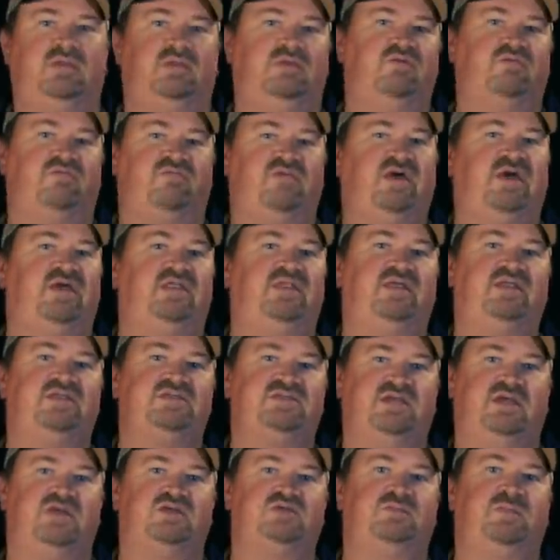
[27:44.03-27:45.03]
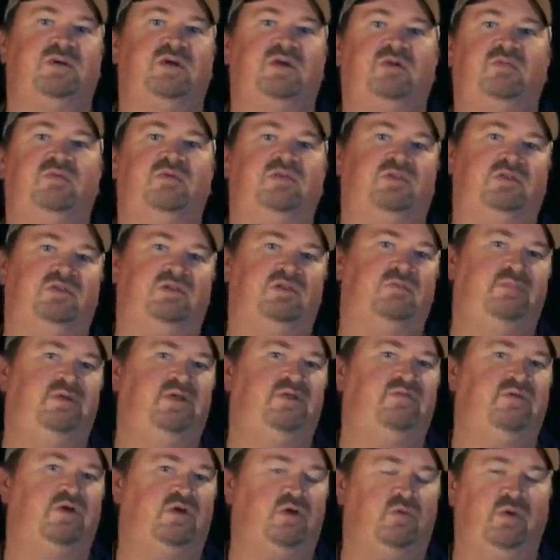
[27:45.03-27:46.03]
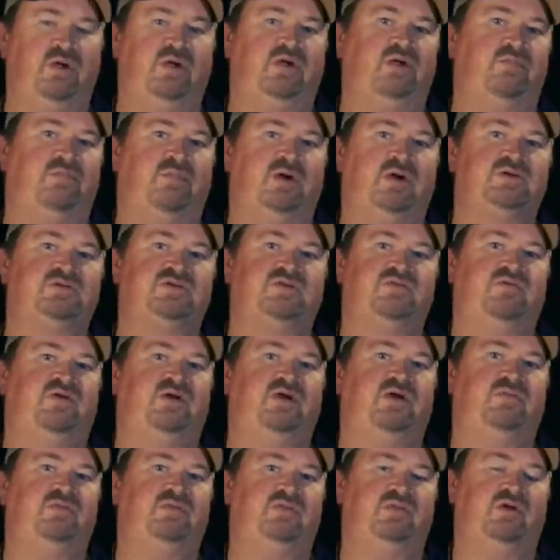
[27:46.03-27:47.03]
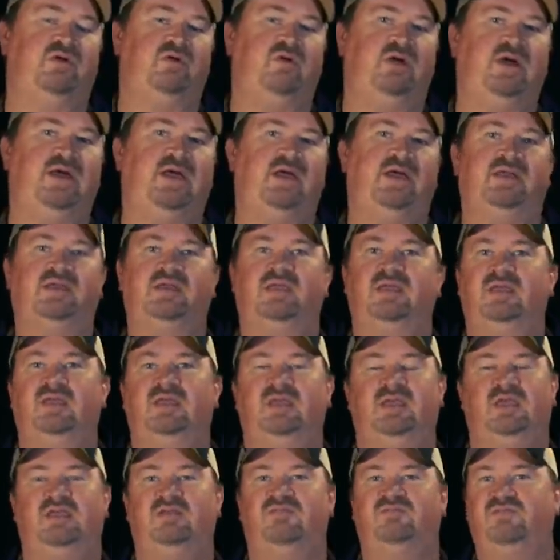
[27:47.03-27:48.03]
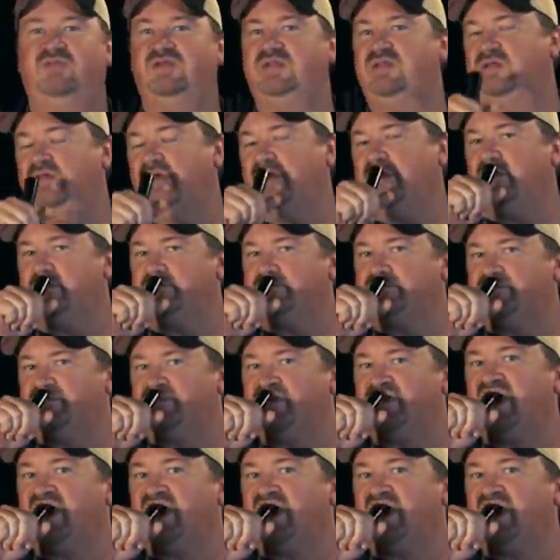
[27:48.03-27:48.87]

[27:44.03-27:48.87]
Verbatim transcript: You'll find that it sounds better with a little bit of a quicker burst of air with the quack and feed call.